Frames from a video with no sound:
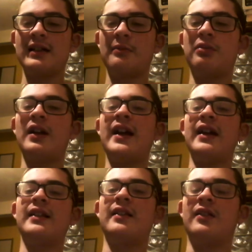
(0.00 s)

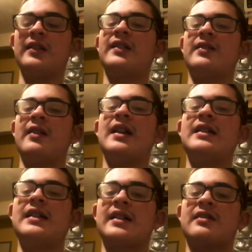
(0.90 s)
Playing
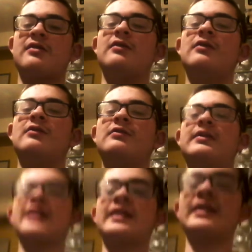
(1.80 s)
Australia cool.
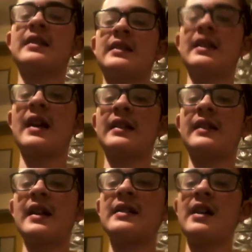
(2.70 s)
That
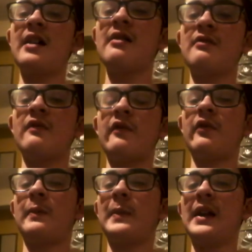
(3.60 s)
they're known
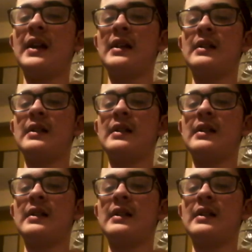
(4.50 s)
for being